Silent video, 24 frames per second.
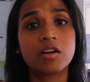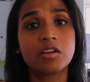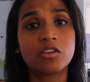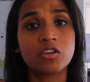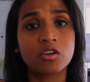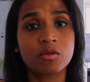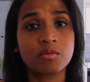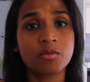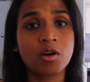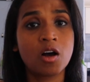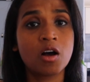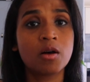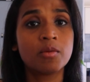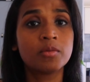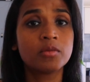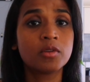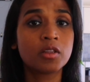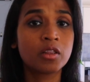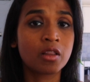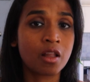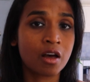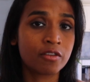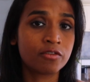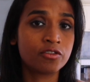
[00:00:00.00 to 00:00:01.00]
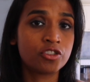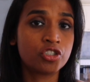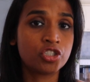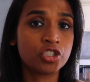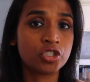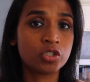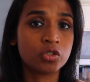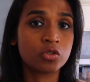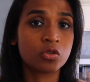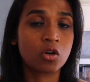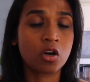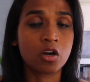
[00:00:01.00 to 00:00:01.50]
your mom loved
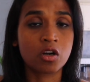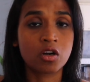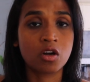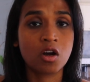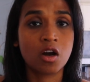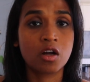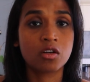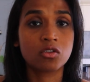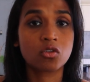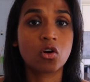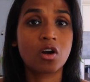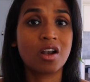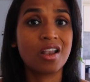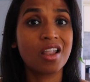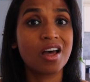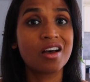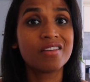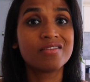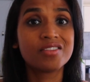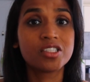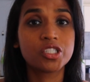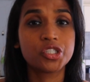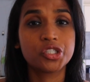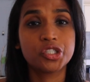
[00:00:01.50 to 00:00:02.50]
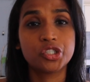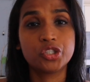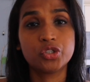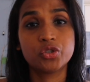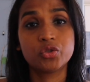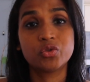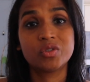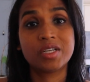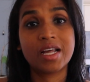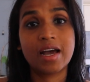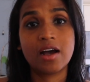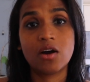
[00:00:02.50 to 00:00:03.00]
you or not, or loves
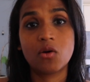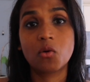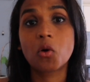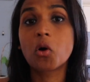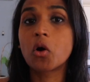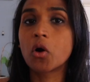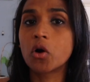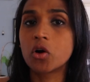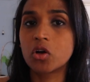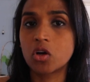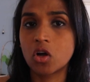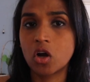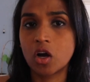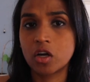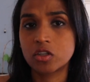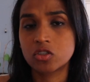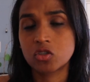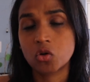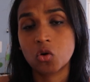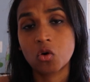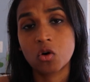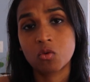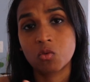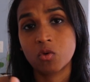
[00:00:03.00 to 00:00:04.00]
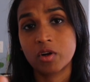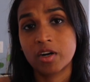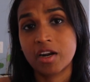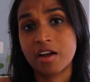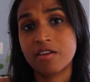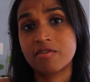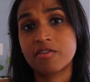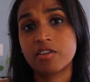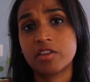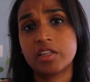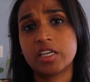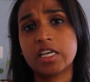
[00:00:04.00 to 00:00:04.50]
you now or not, or
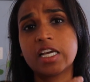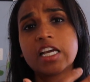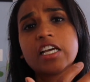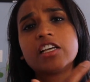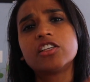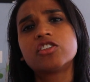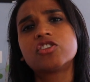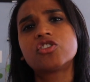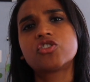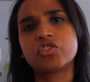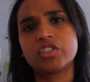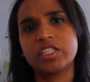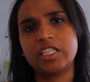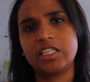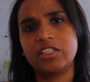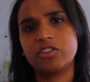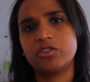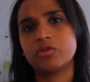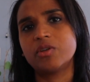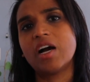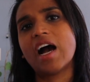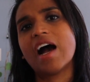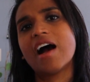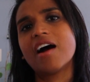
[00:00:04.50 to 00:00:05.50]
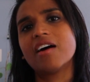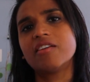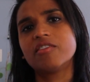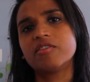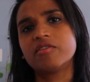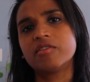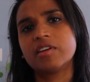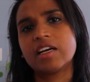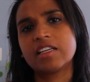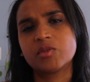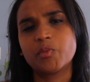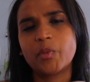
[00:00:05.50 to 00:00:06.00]
whatever the history you
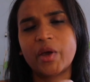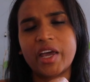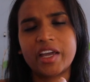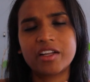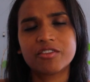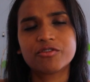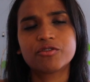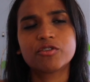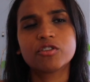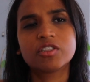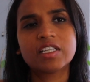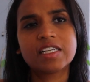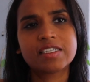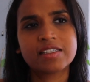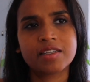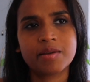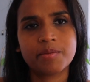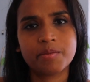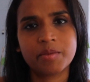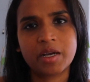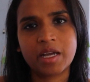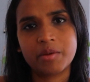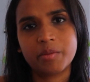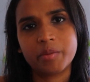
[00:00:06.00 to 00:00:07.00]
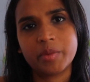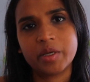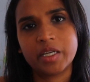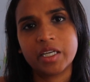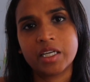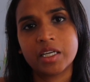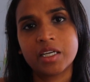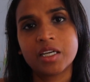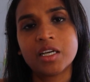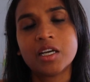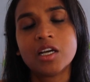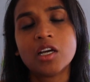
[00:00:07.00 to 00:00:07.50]
have, as painful as it might
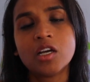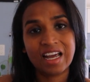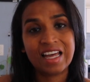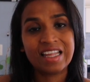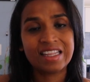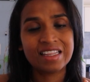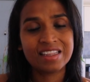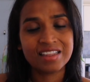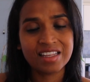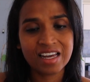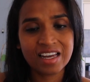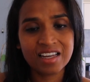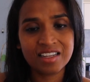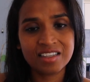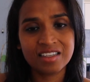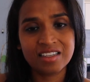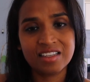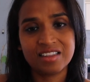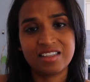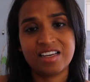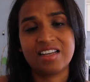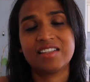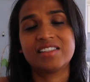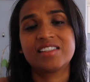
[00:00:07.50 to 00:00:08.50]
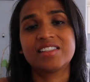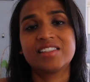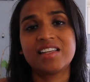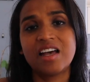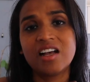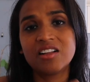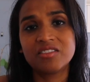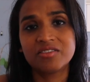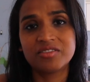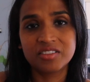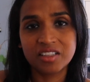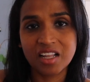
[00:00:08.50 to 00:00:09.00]
be. And then that
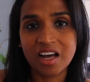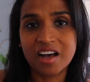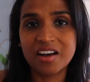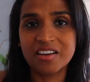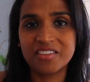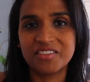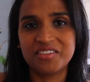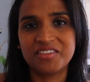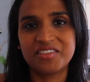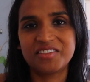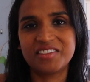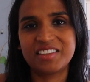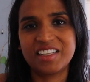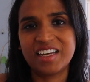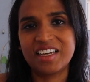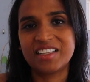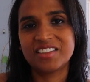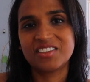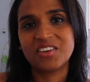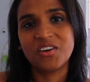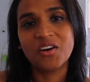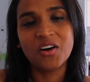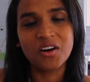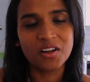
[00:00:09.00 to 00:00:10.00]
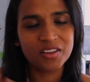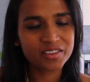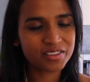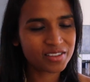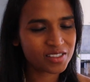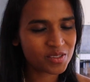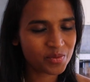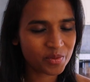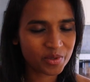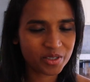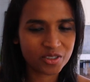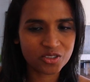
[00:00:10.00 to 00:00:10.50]
self-love that all the
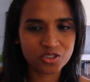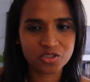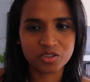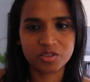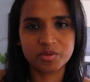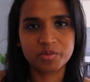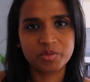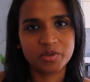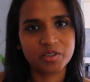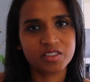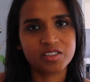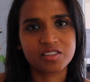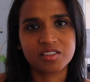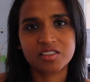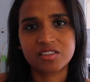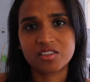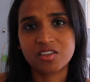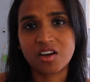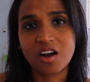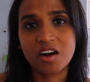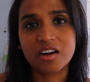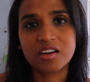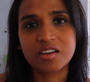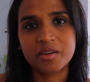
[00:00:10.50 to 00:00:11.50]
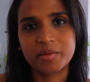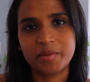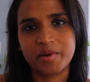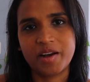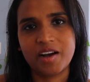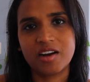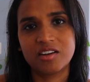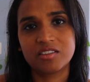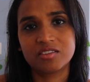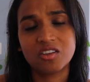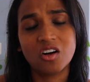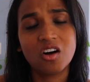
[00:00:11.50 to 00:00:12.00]
spiritual books talk
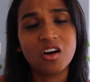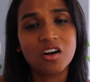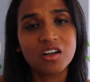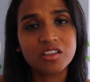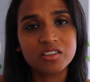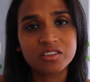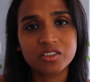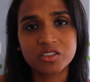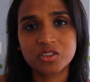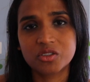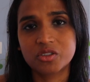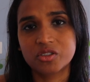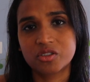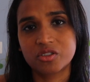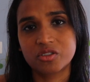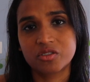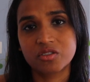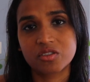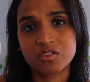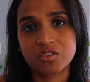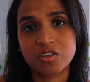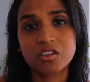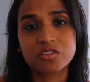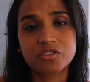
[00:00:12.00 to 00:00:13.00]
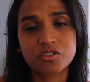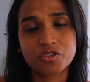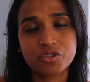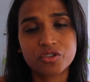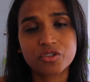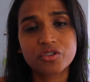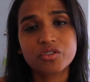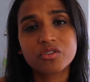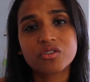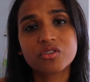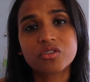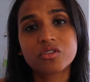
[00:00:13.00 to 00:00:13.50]
about, all the gurus, all the
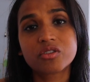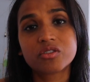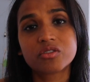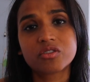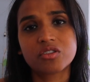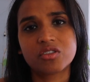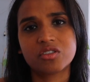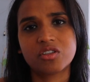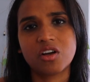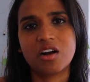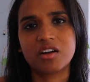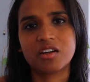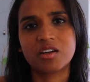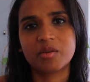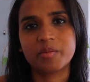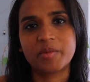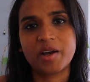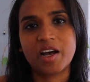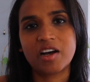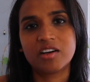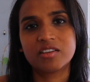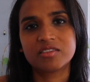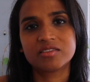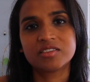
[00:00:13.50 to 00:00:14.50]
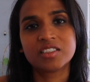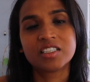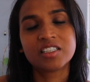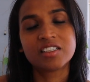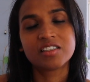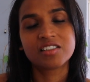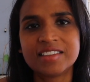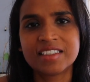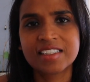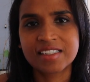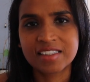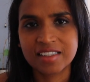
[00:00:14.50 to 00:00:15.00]
true gurus talk about,
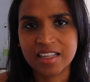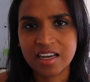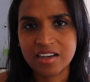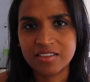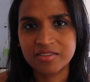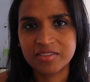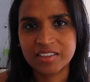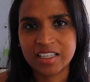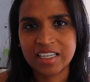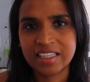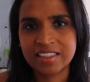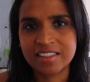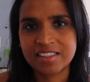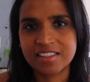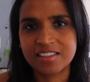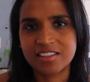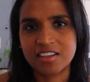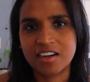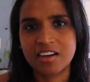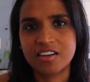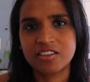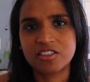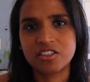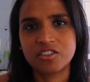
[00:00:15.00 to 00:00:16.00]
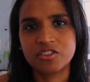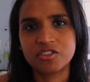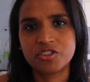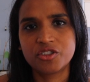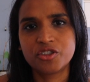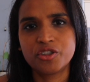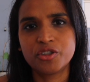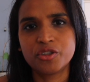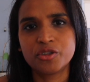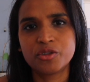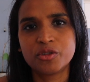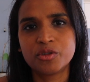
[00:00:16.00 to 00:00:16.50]
this love can start
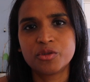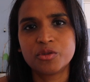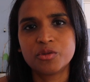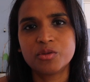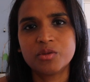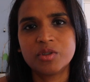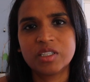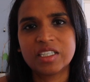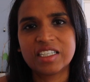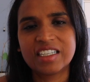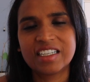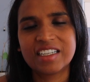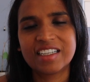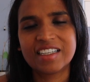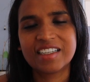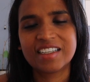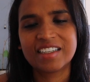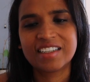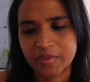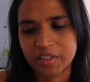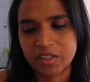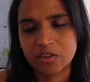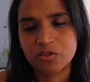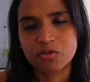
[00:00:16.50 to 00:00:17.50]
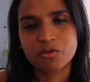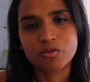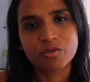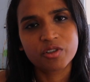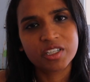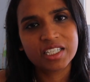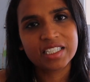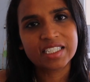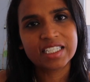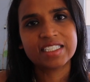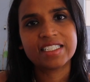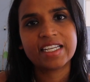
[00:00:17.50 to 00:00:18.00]
to
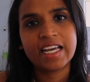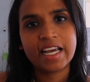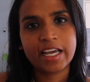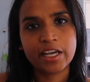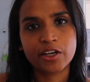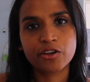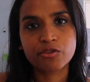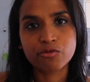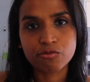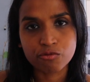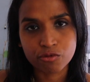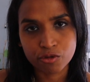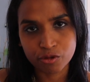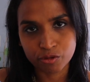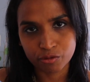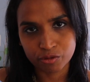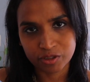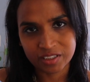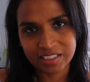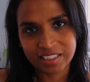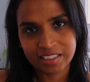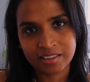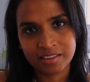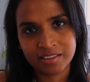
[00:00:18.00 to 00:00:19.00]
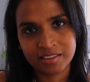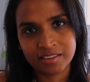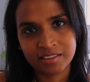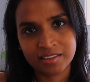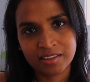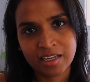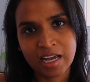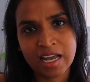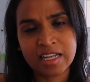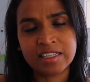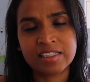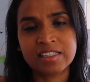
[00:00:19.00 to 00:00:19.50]
really take root
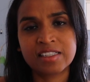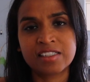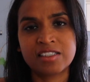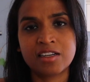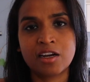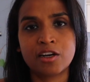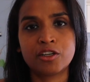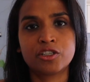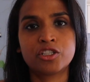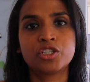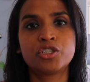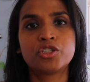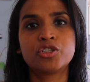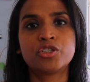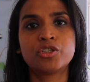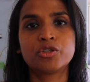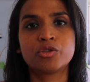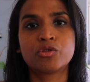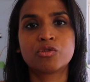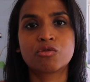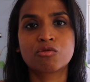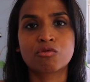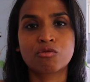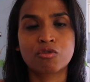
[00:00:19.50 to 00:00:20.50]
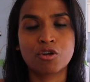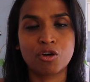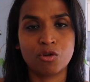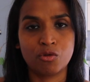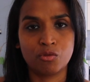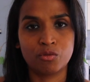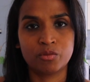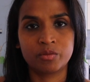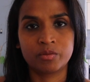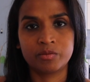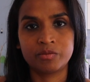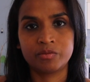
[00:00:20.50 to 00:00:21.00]
and start to
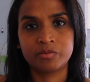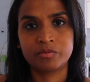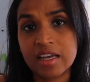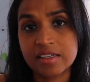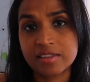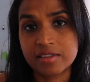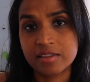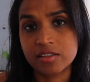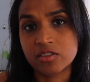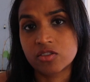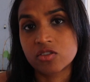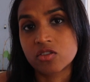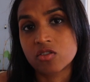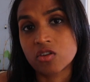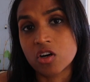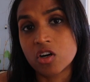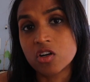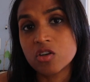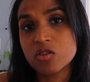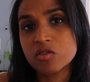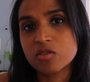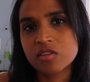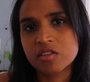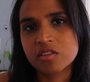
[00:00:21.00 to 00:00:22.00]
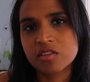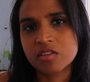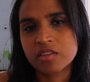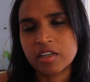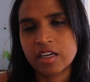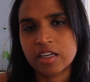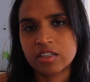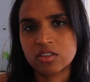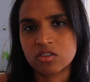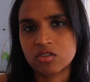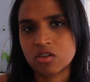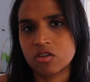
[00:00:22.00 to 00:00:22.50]
grow. As this grows,
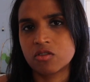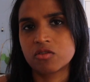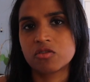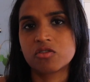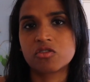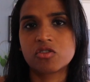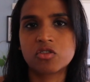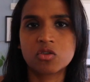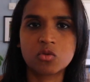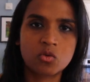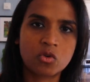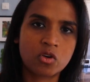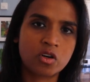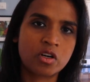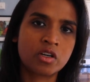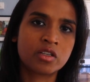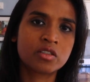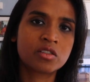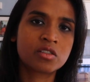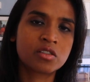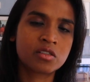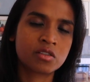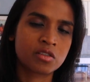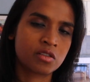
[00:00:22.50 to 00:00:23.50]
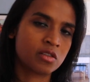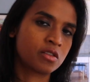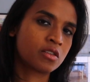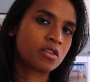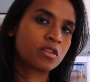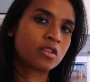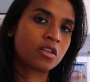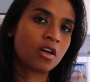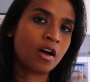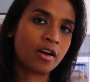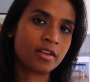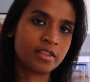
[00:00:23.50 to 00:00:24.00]
it grows towards
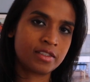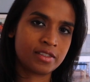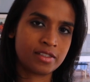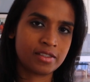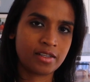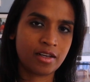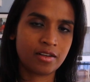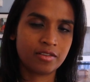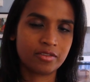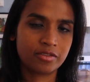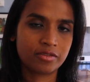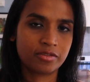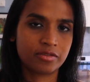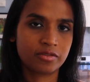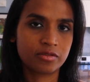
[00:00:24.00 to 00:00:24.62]
God itself.